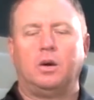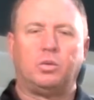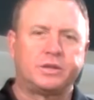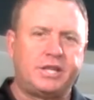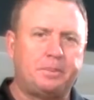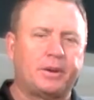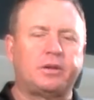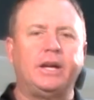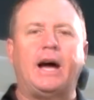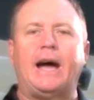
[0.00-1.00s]
Well,
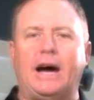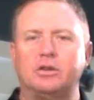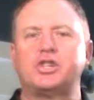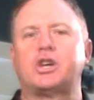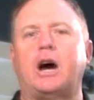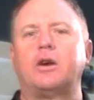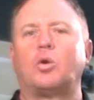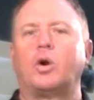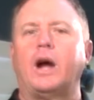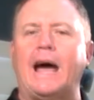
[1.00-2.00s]
typically a house shot
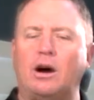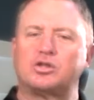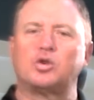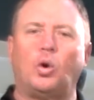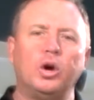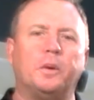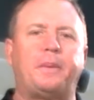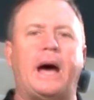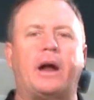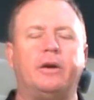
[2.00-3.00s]
or a house oil
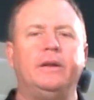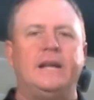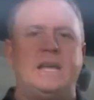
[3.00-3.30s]
pattern